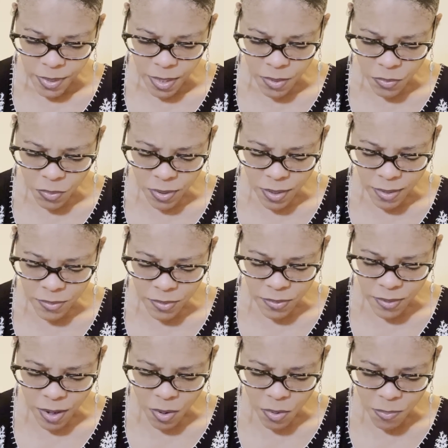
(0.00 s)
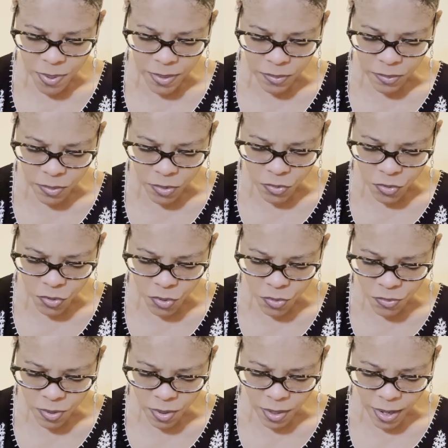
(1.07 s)
And Lord God, just help us to
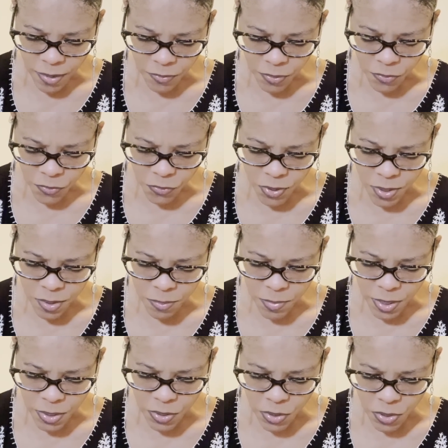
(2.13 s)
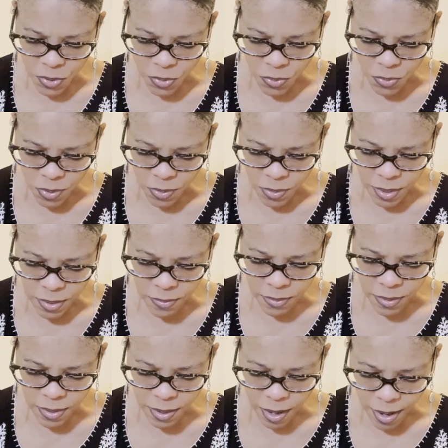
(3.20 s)
choose a life of freedom in you that is
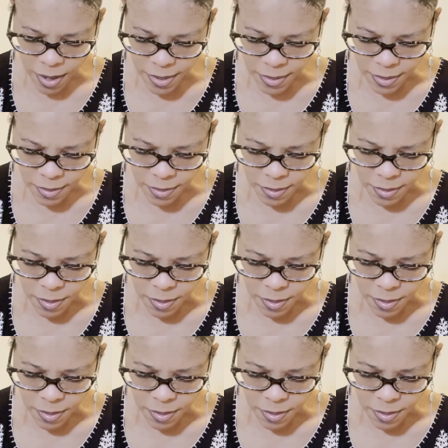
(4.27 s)
guided